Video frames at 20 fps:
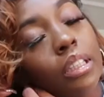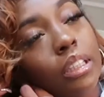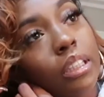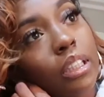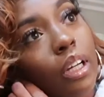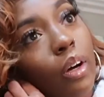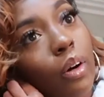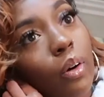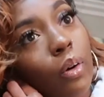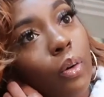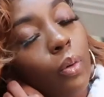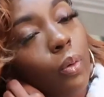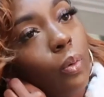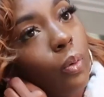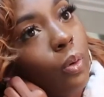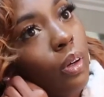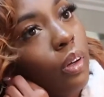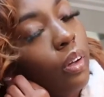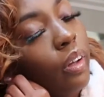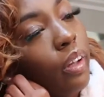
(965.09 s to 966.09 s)
So
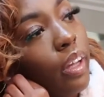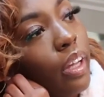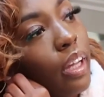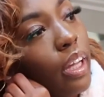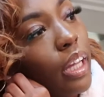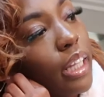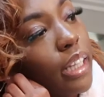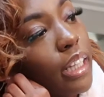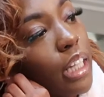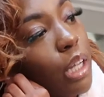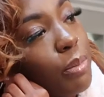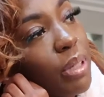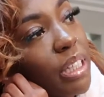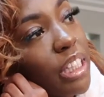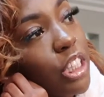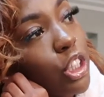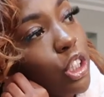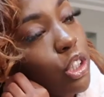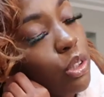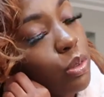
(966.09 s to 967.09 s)
let me
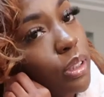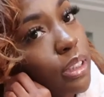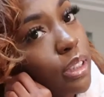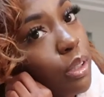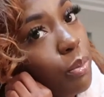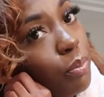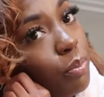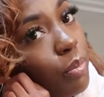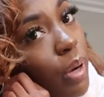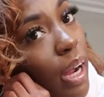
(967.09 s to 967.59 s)
shoot some